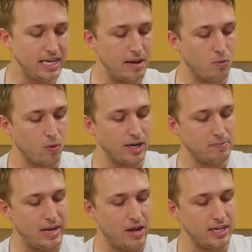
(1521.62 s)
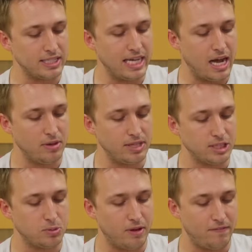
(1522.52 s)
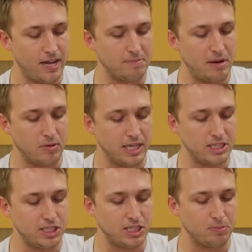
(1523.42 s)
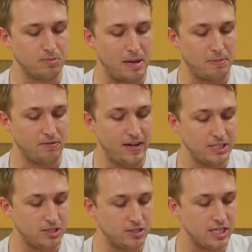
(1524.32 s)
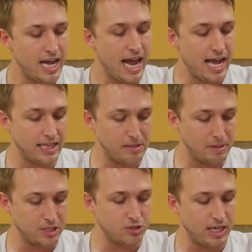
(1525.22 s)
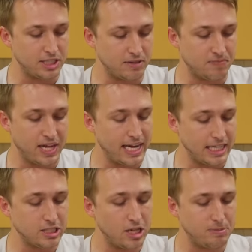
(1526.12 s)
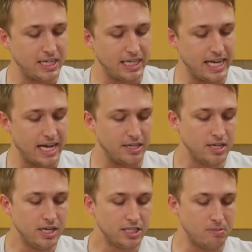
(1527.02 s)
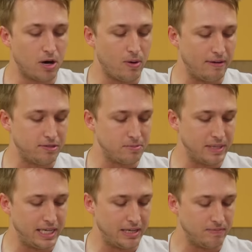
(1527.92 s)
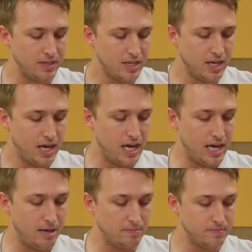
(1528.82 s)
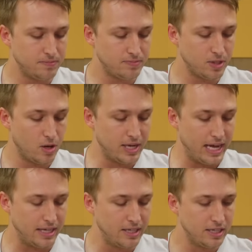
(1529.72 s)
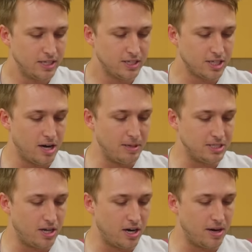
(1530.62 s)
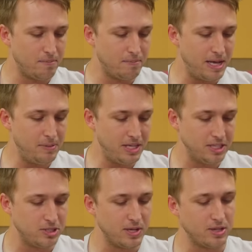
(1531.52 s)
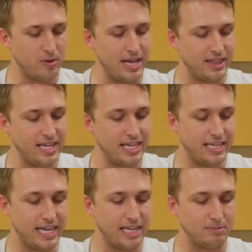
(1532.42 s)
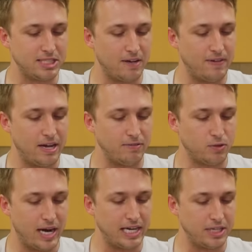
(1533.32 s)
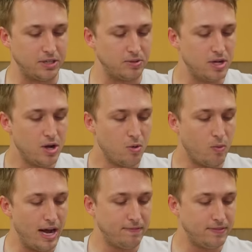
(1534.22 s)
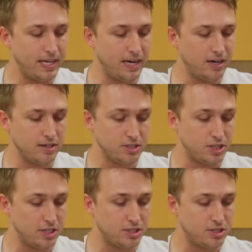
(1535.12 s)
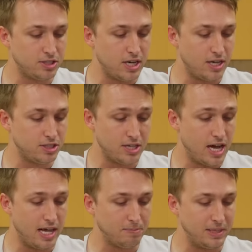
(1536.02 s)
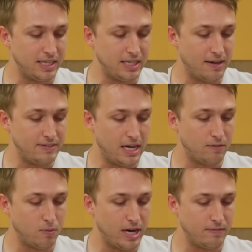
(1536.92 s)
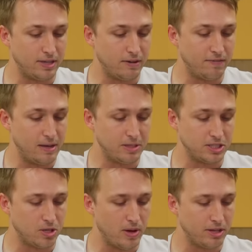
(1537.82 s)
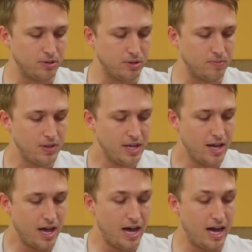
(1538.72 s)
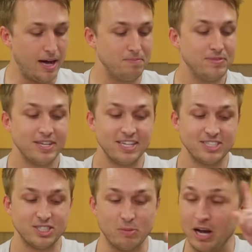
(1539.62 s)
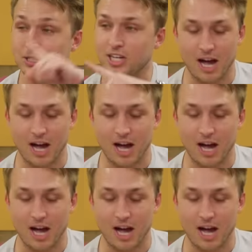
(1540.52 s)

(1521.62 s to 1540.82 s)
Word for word: I'm worried about is how this will affect my relationship with my professors and the administration. I guess I'll update again tomorrow after the meeting. Okay, his comments are, maybe he's doing the right thing and getting himself out of grading you. Wife there just not to not be left out of whatever their family is going through. Someone else